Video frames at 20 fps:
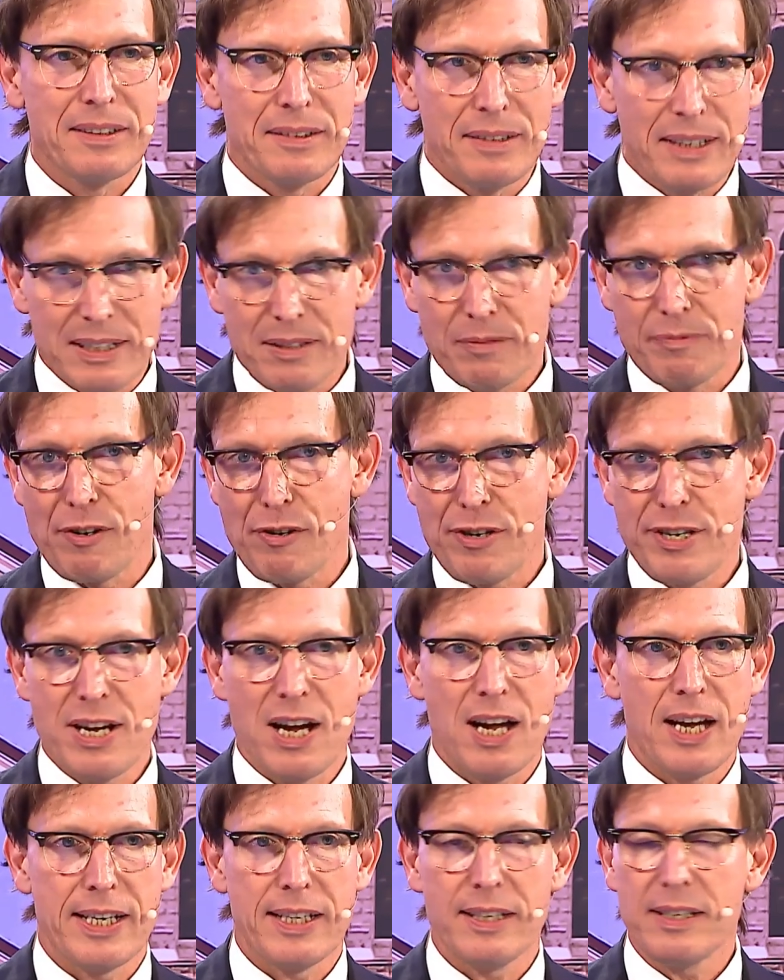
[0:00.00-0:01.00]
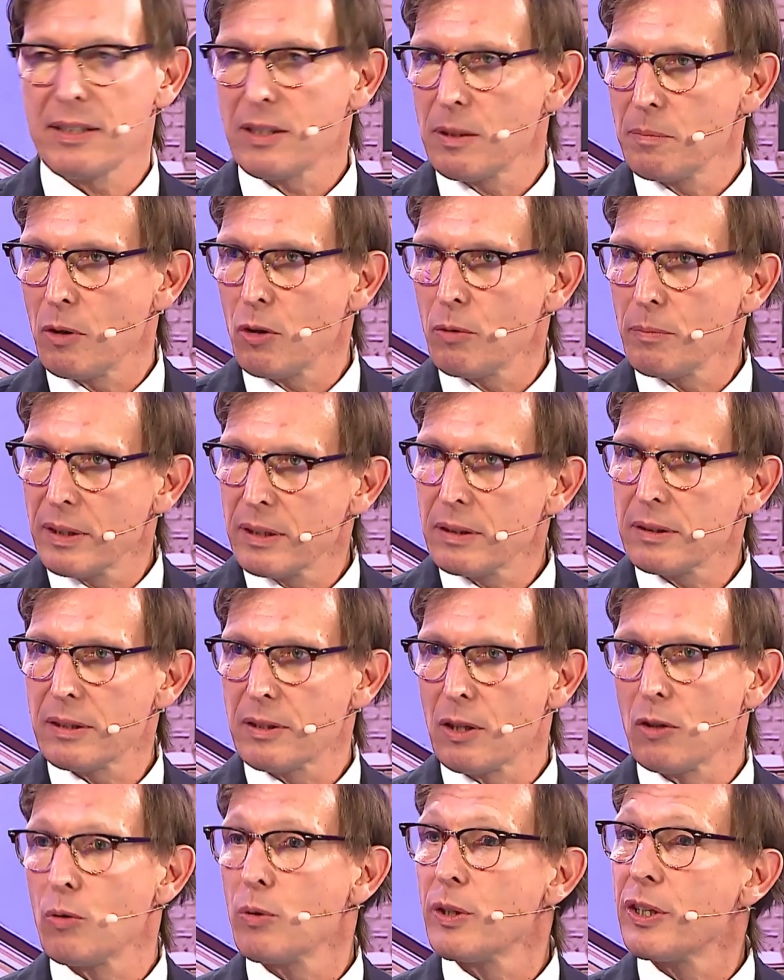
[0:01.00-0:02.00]
it's very high in the moment.
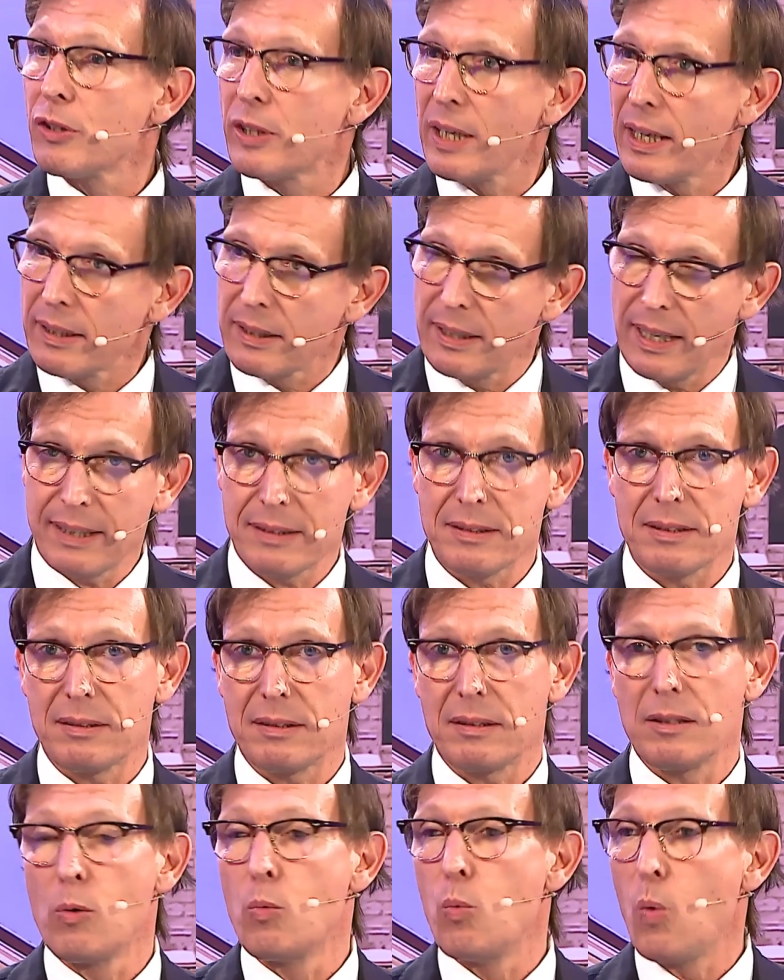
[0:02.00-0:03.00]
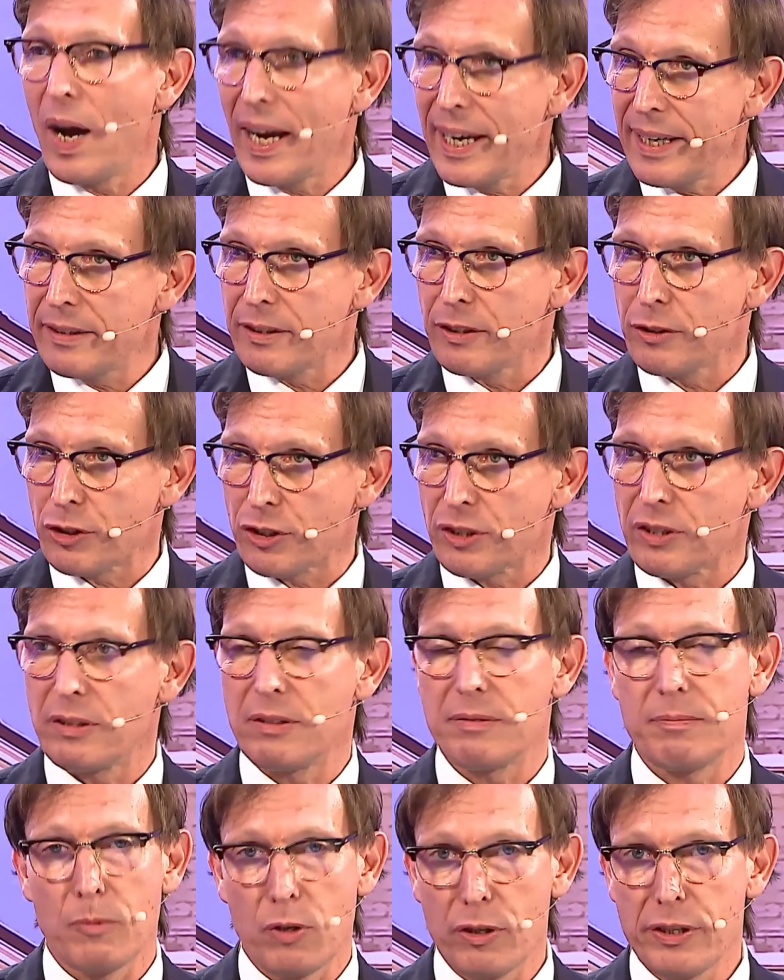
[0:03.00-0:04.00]
So you can get a widish,
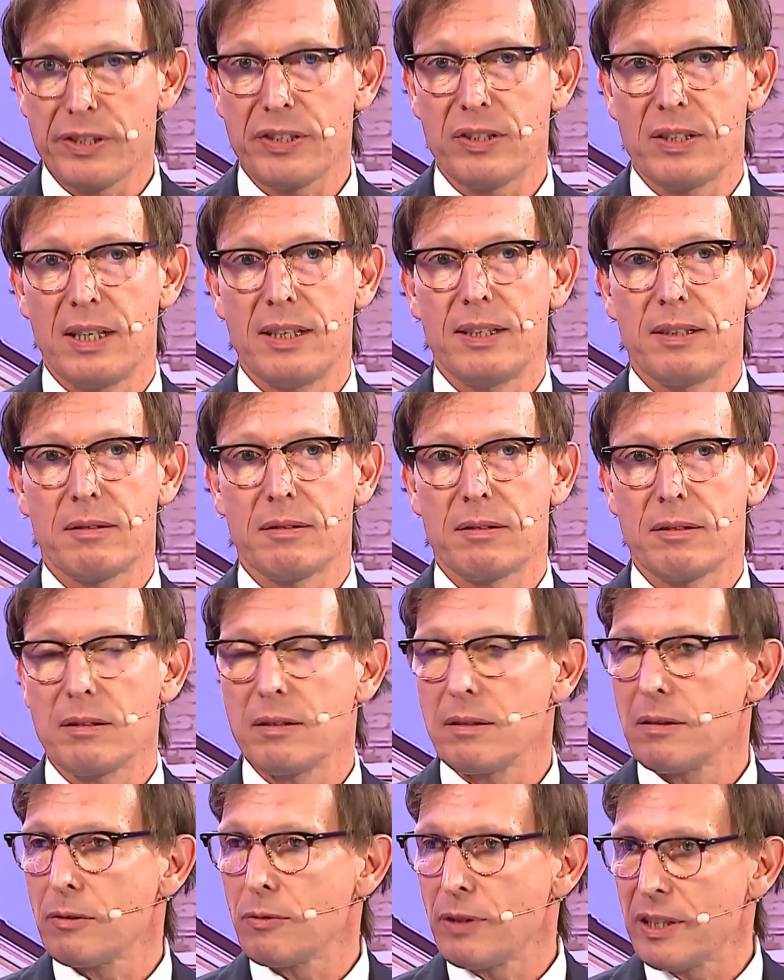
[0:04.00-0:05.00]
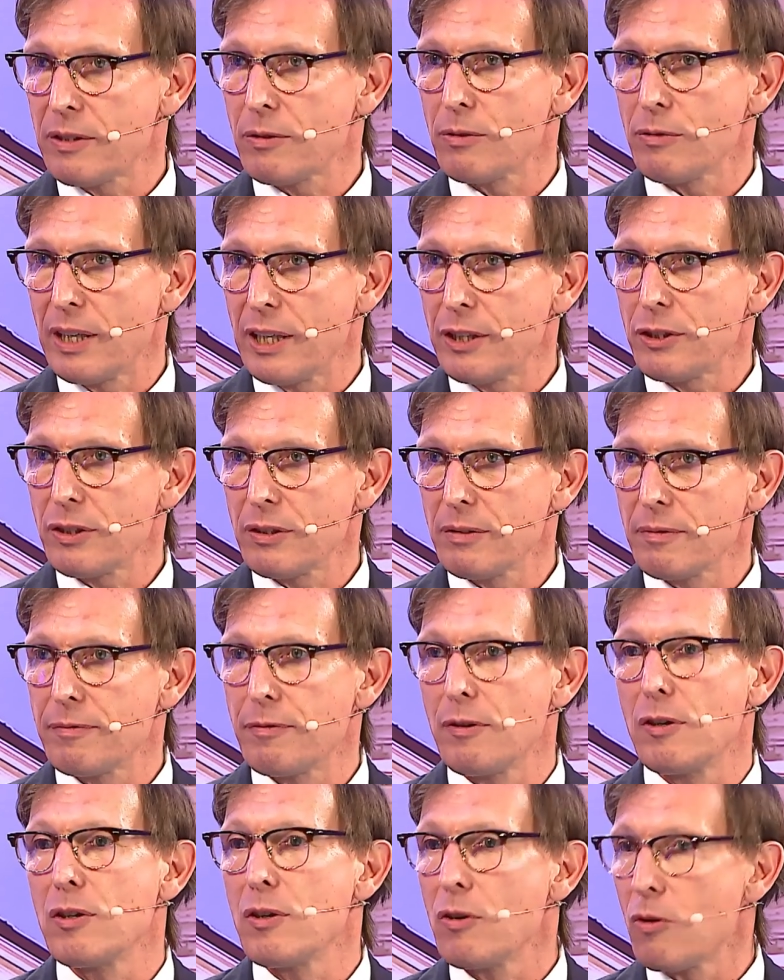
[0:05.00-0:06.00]
a more aesthetic restoration
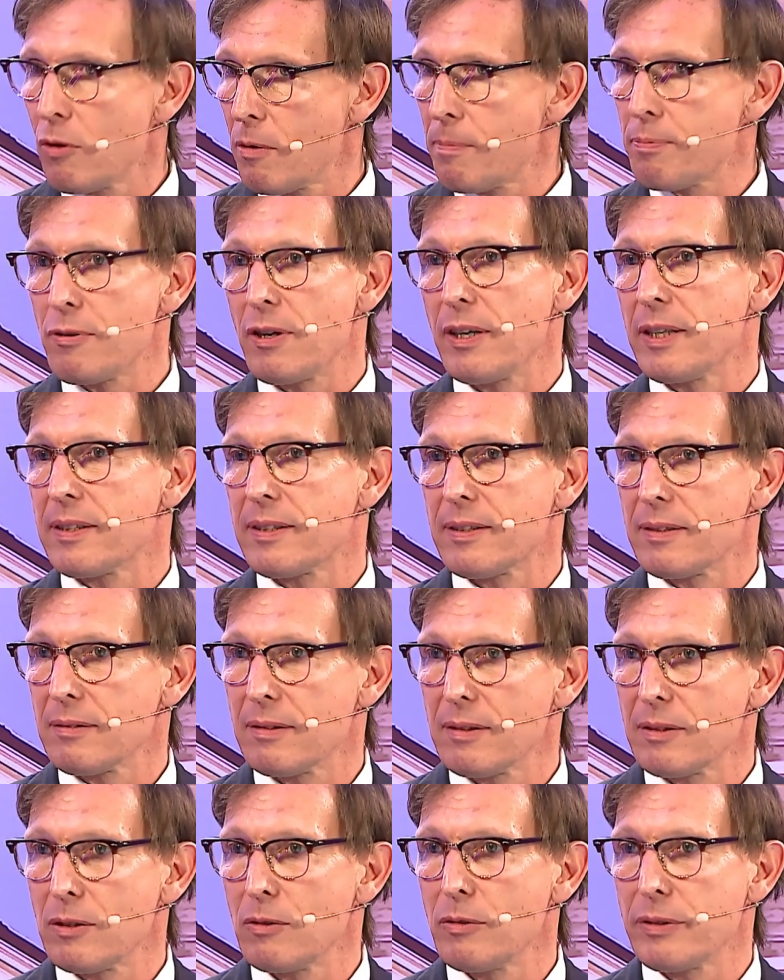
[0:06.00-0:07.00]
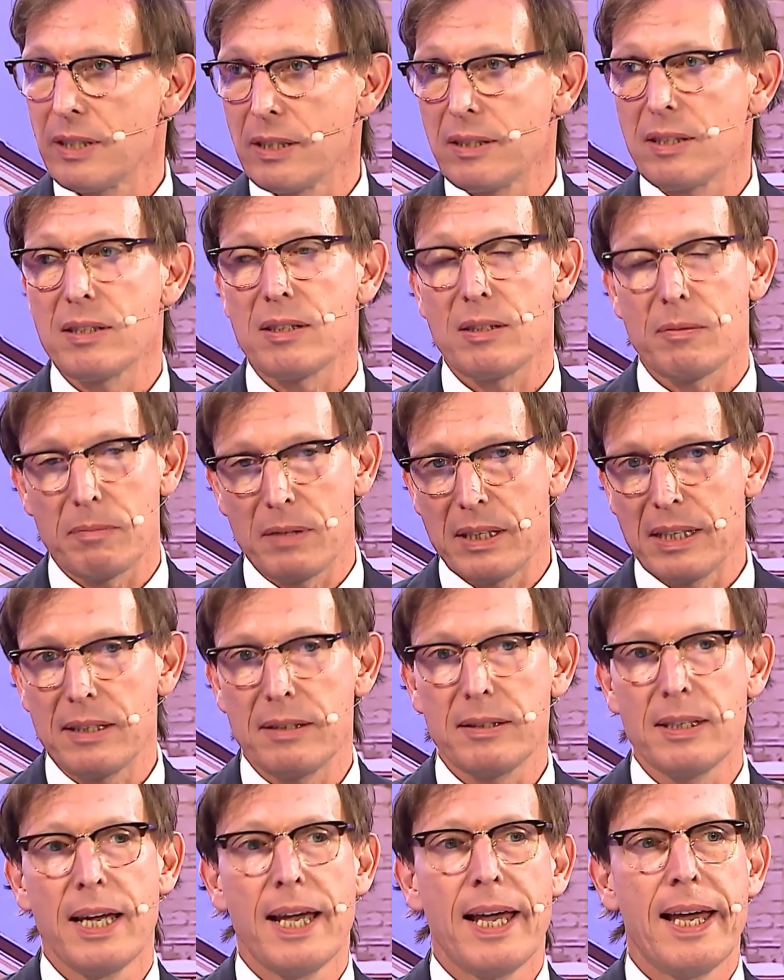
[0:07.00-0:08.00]
for a lower price. So this is the
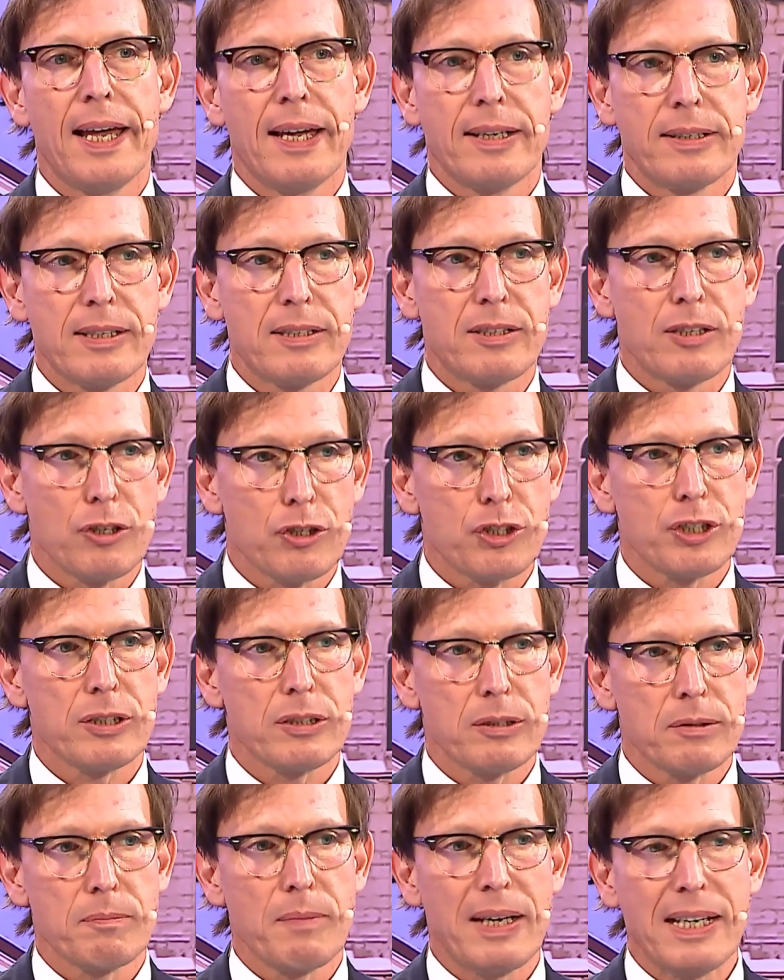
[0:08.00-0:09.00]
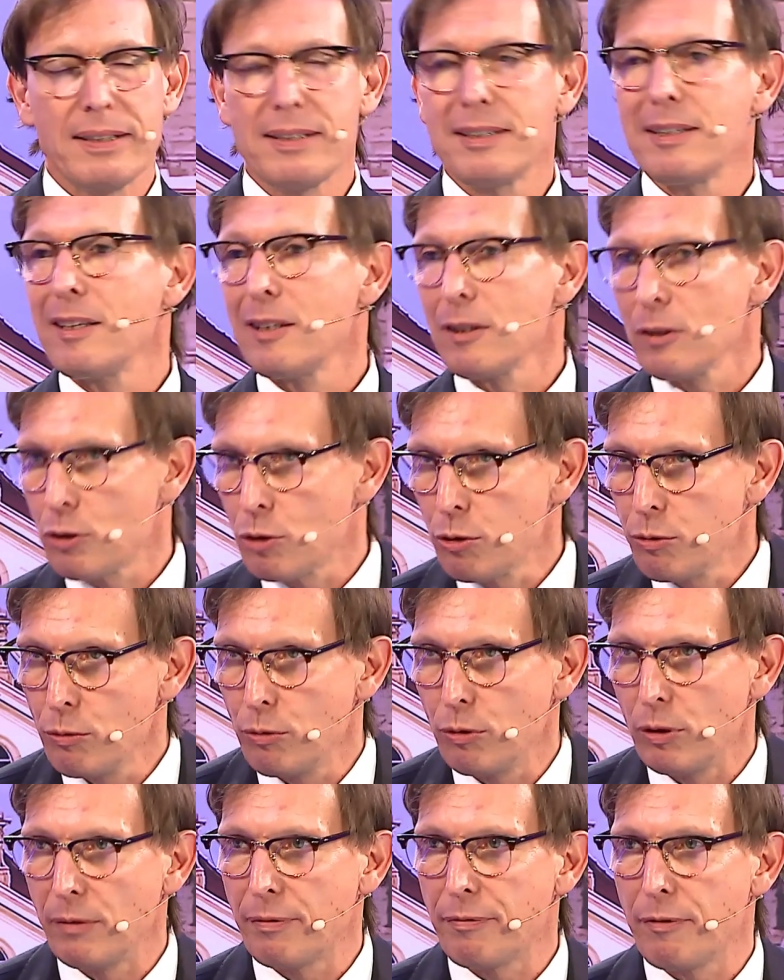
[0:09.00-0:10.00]
main decision-making
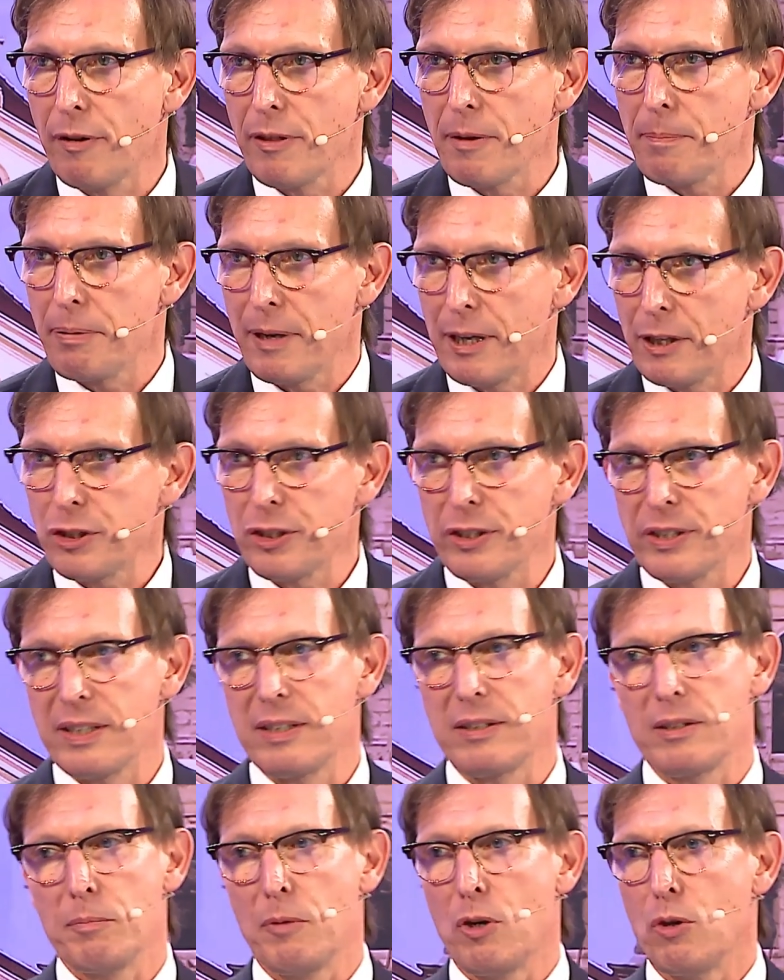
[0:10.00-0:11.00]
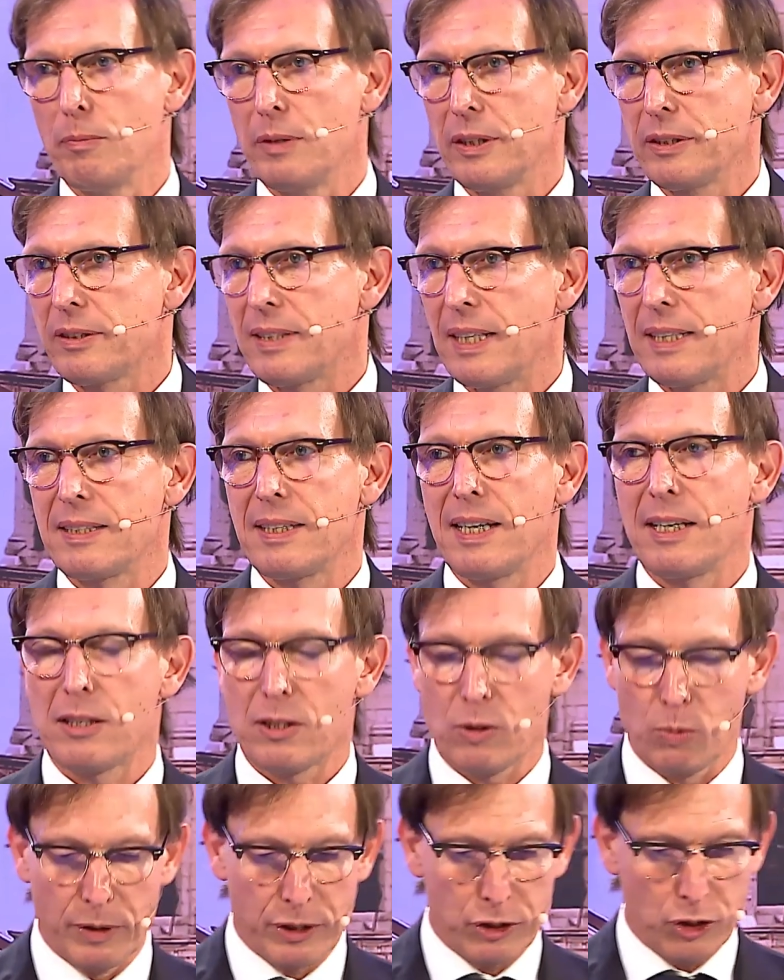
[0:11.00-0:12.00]
tool for the patients in the moment, that they
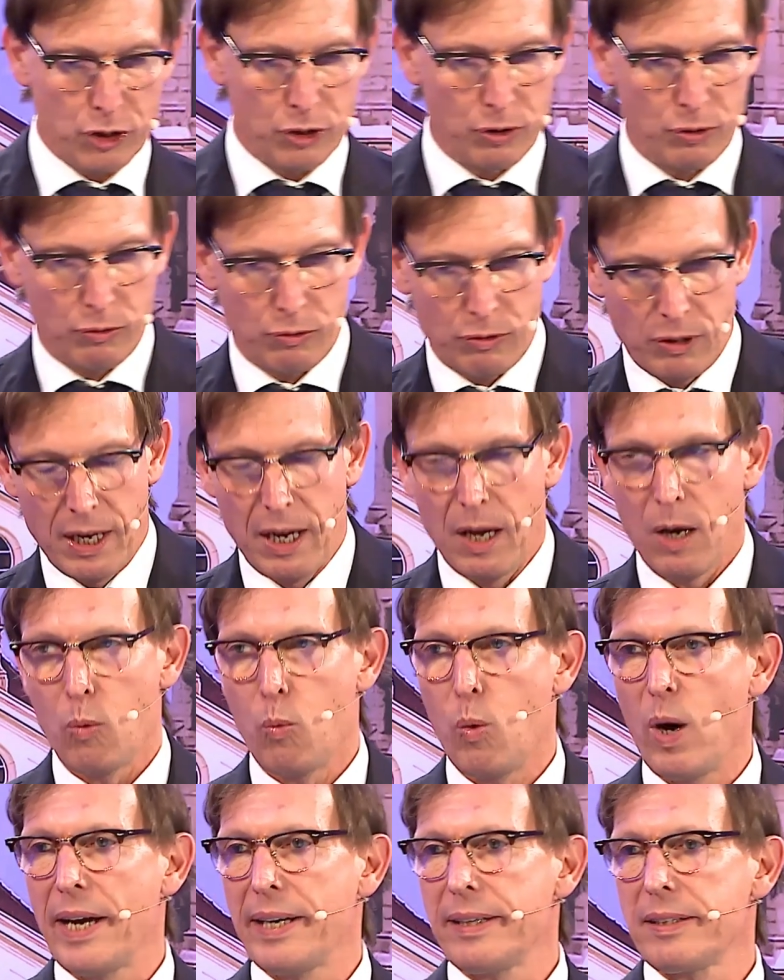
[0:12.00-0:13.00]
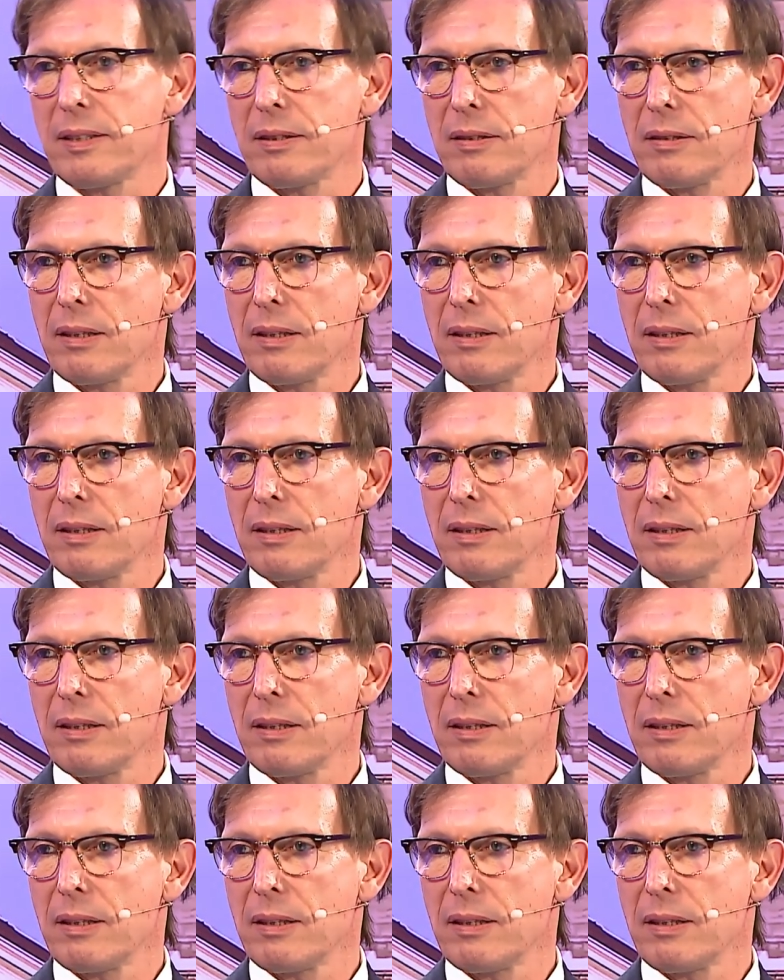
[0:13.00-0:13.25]
switch to wide